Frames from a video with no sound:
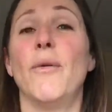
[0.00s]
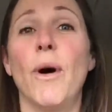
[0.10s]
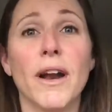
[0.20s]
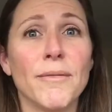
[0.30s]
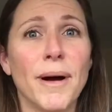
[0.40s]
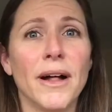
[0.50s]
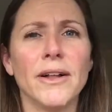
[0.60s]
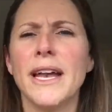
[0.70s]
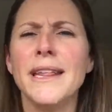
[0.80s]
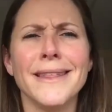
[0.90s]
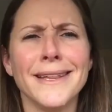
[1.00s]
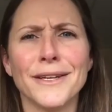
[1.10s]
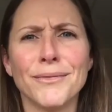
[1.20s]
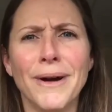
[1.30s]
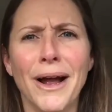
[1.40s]
Water bottle, anything
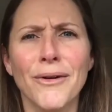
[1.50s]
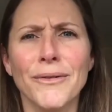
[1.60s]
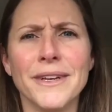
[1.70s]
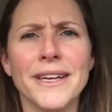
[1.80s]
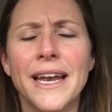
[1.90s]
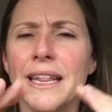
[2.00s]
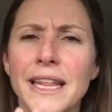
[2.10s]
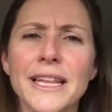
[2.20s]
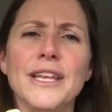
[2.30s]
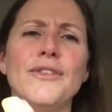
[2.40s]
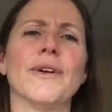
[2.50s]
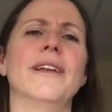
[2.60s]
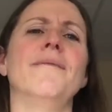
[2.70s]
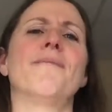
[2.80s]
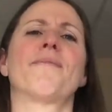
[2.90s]
that's round, anything that you
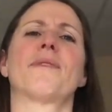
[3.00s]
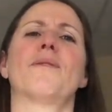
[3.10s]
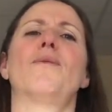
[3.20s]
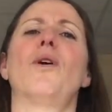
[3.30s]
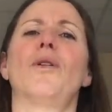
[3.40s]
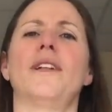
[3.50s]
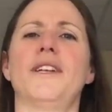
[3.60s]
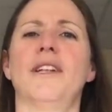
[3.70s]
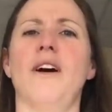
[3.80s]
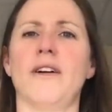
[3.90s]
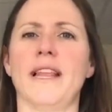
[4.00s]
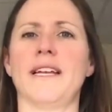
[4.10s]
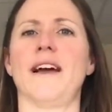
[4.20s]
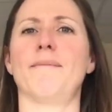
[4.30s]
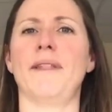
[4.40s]
can roll up along the
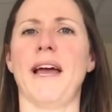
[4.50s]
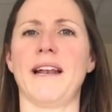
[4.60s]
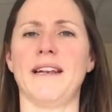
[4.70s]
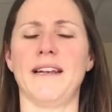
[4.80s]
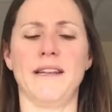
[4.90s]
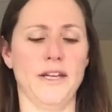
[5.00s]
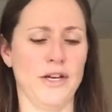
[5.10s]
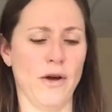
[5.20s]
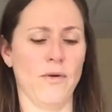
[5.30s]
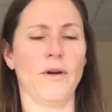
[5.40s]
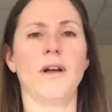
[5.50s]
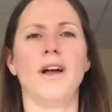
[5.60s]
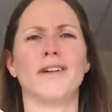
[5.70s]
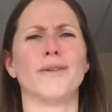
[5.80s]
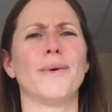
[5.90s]
top of the dough.
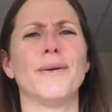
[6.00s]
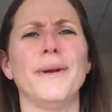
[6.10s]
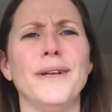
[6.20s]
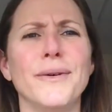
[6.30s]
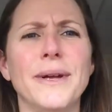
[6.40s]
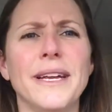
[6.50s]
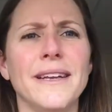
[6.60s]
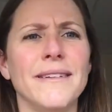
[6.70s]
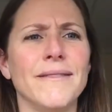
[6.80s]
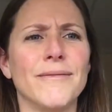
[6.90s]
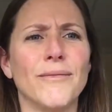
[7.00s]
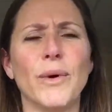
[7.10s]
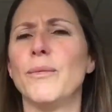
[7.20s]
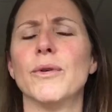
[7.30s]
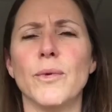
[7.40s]
So what are we doing
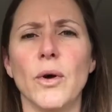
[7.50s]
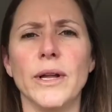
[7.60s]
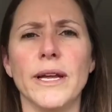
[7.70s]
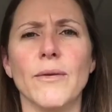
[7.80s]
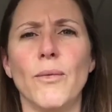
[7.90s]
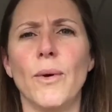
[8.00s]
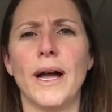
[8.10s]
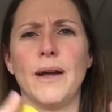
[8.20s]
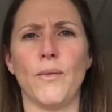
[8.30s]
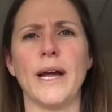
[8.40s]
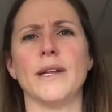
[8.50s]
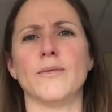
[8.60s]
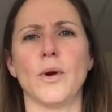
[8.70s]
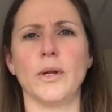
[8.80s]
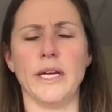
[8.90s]
when we're rolling? Why is
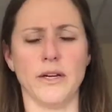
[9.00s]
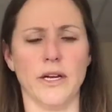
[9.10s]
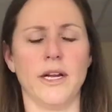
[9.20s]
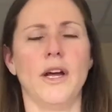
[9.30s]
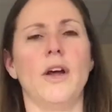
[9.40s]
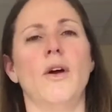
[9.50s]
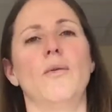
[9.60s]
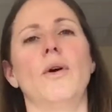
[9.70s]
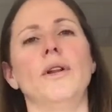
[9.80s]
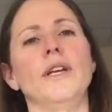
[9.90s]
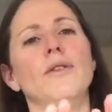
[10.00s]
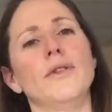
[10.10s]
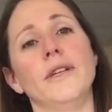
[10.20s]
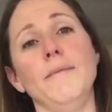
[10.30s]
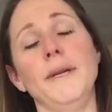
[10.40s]
rolling good? Rolling
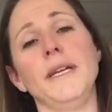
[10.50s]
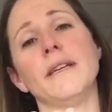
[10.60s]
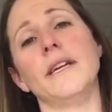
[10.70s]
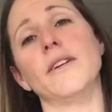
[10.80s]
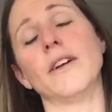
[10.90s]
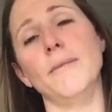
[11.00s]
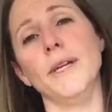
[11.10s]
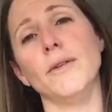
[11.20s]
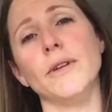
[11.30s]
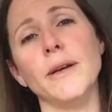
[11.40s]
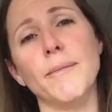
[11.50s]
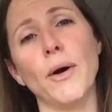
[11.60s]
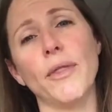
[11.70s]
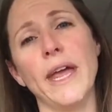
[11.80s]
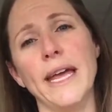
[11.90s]
usually means that you're going to be using
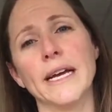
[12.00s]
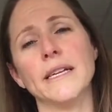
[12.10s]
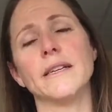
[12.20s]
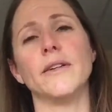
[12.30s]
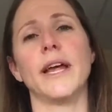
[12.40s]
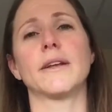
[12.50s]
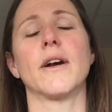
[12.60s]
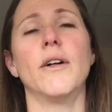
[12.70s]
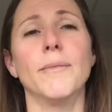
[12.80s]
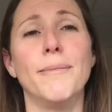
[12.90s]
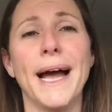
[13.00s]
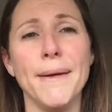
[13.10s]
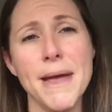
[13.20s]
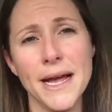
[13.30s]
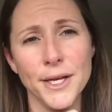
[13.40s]
both hands, so that's called a
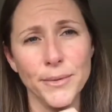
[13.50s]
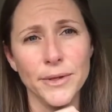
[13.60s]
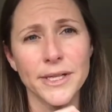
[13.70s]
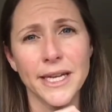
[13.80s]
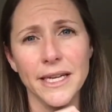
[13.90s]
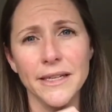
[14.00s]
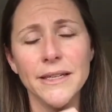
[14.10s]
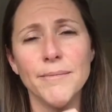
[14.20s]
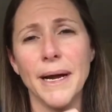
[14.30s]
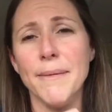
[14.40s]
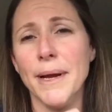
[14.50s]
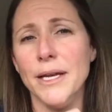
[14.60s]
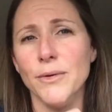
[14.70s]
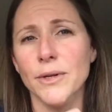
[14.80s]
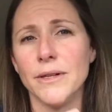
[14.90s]
bimanual skill,
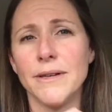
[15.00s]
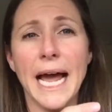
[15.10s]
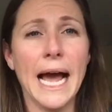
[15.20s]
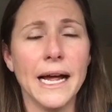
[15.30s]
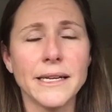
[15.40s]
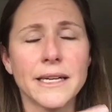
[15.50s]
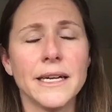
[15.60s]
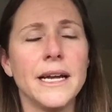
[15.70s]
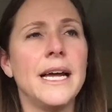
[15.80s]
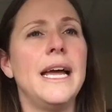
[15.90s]
bimanual task.